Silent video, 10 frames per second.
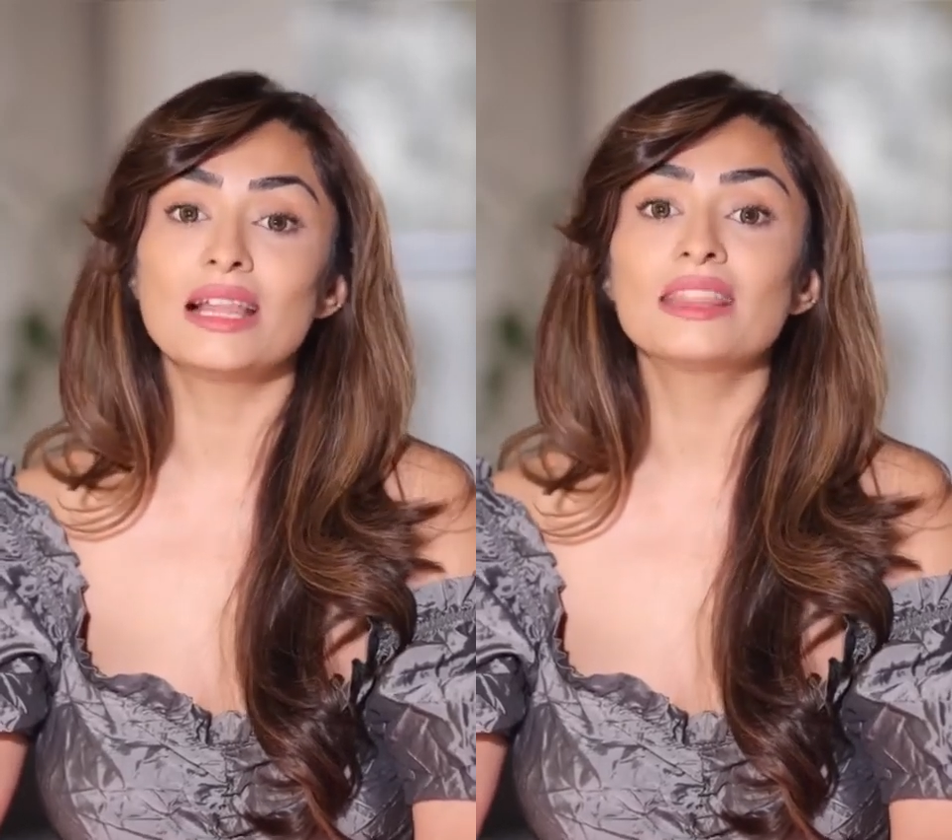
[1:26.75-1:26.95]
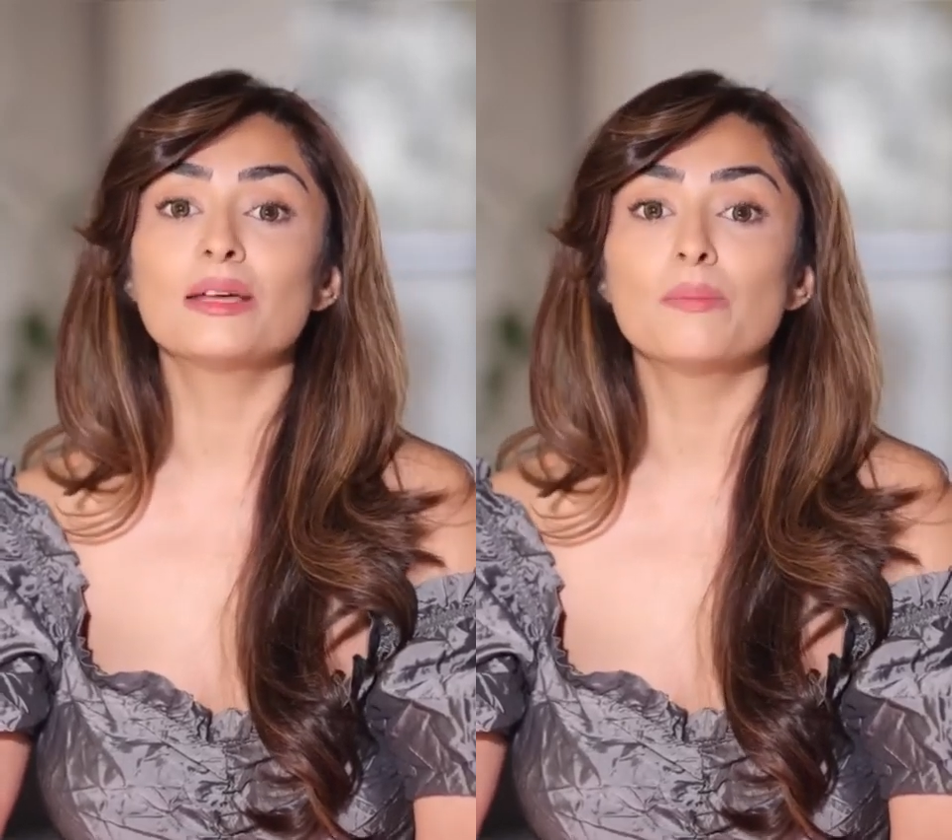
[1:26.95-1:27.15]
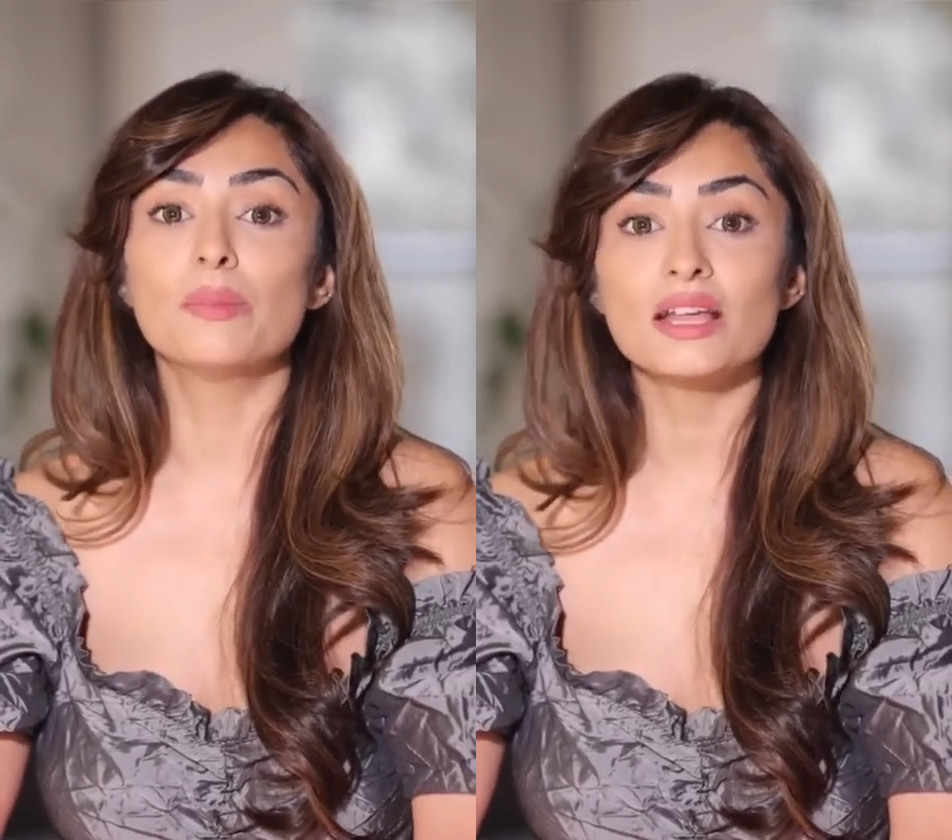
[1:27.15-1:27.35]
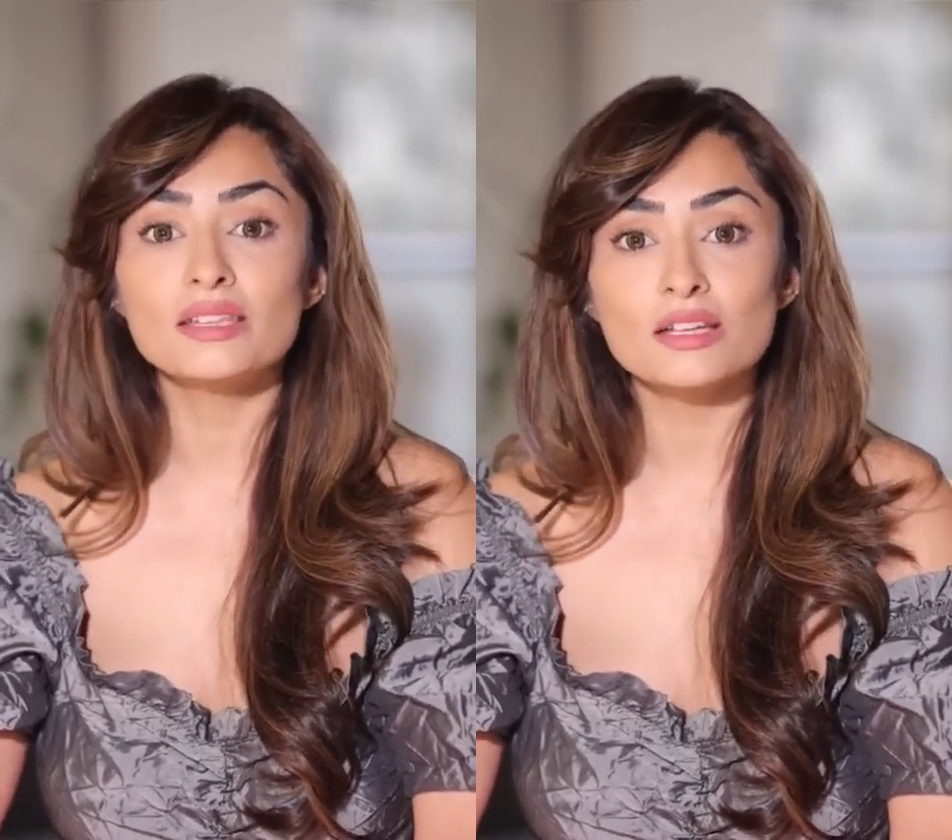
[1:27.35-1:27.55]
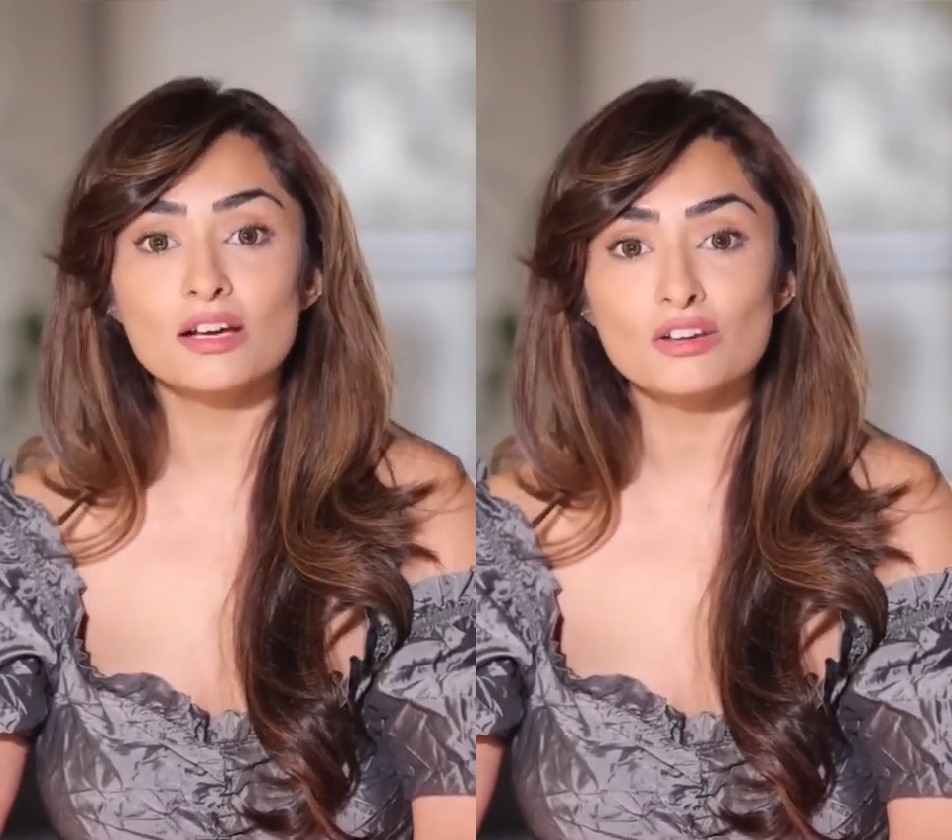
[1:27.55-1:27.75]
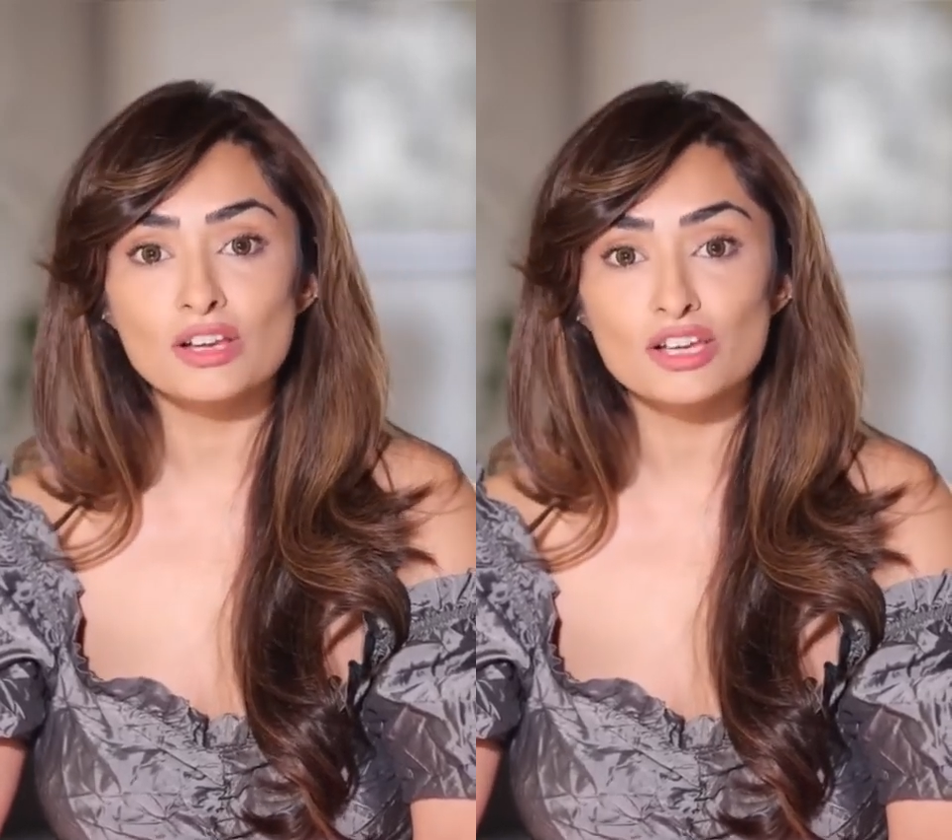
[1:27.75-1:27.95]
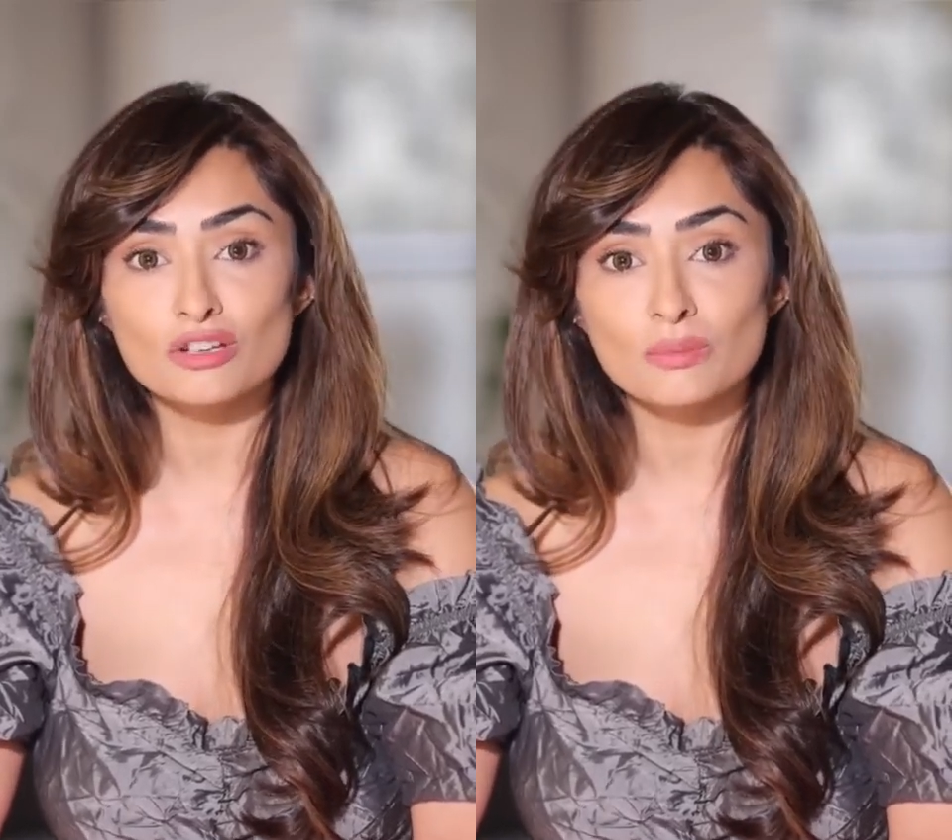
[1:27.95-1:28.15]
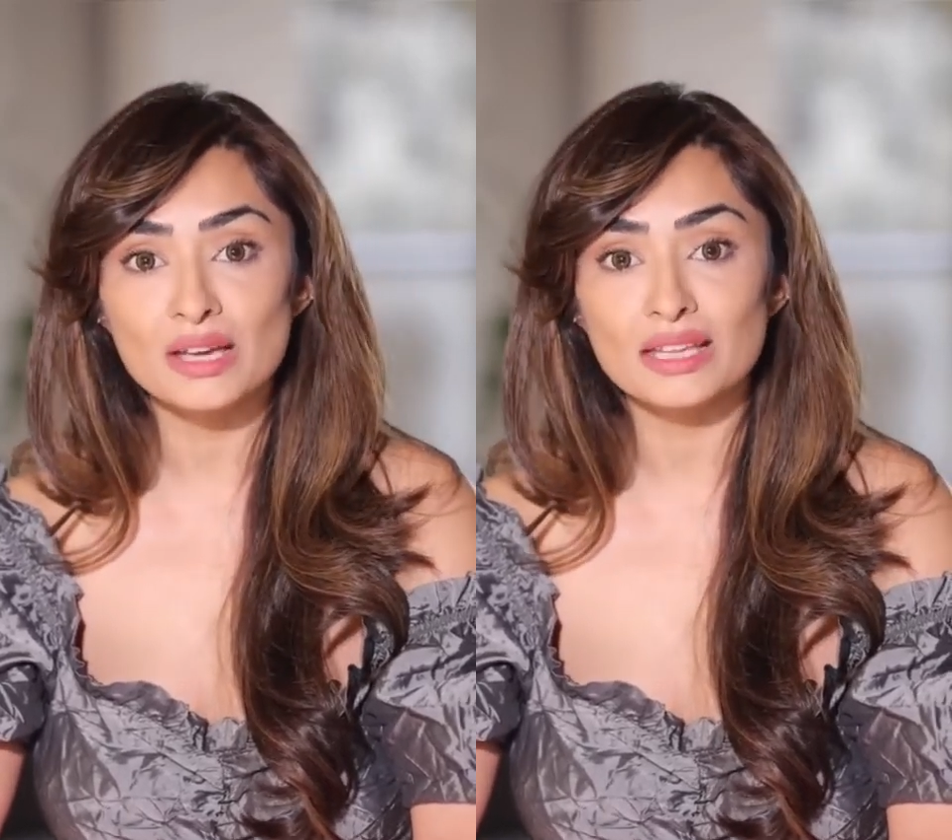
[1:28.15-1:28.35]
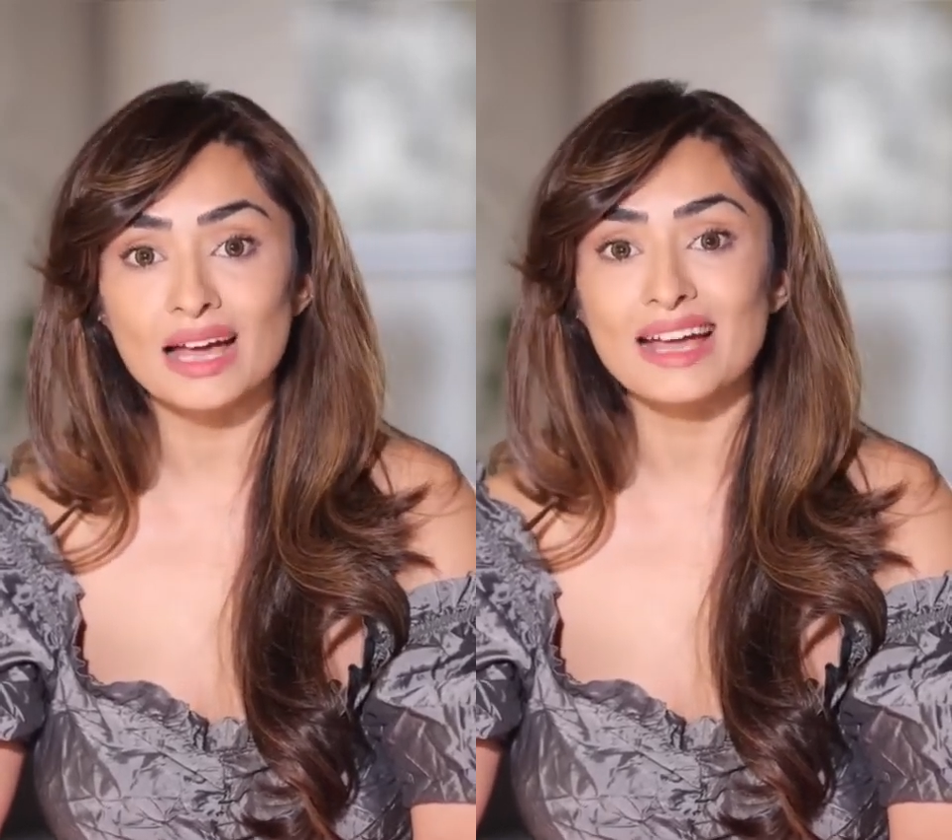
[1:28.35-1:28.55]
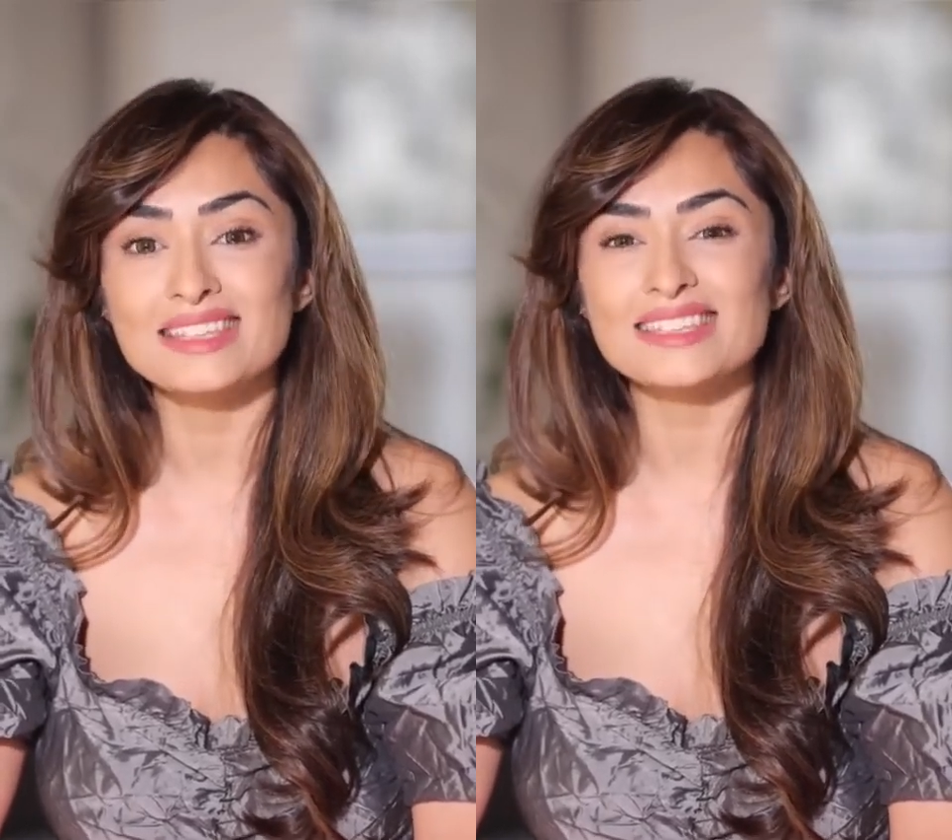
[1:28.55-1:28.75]
let the blood circulation be
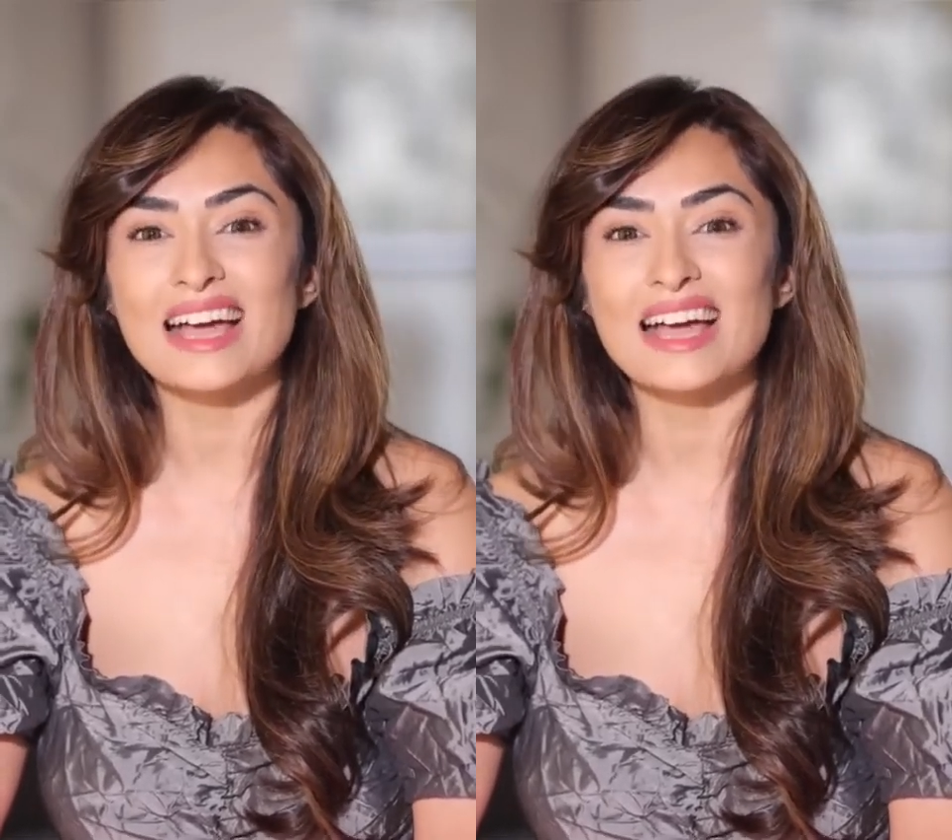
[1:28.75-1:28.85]
enhanced,